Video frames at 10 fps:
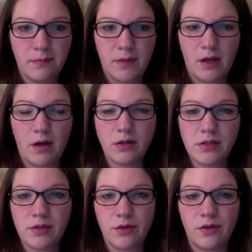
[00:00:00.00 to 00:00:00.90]

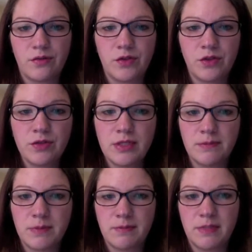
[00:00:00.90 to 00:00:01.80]
Also, if new
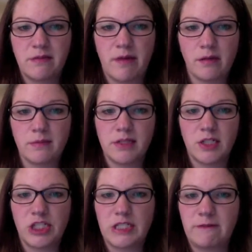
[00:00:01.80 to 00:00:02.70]
symptoms develop,
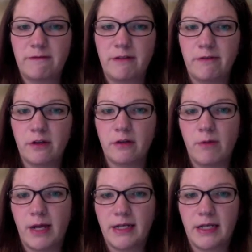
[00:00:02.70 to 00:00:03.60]
such as fever,
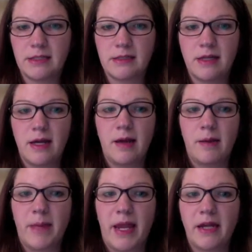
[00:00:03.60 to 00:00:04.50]
redness,
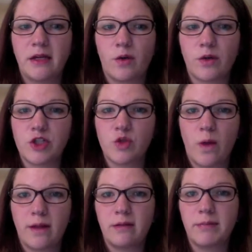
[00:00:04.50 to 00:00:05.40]
pain, or
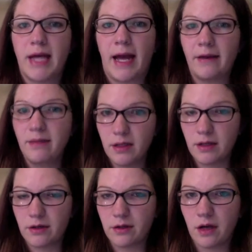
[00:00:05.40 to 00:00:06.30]
swelling behind the
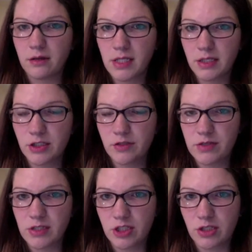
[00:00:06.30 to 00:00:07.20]
ear, contact your
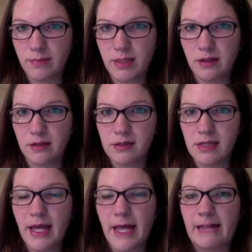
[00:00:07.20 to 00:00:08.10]
physician because
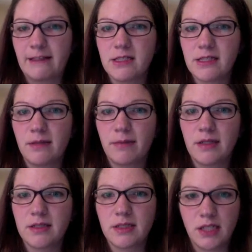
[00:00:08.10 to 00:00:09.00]
this can be
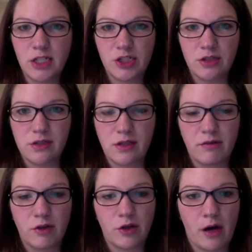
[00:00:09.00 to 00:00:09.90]
indications of
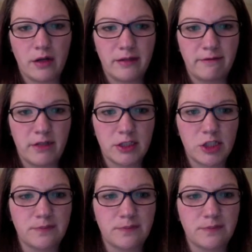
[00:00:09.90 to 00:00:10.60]
a chronic infection.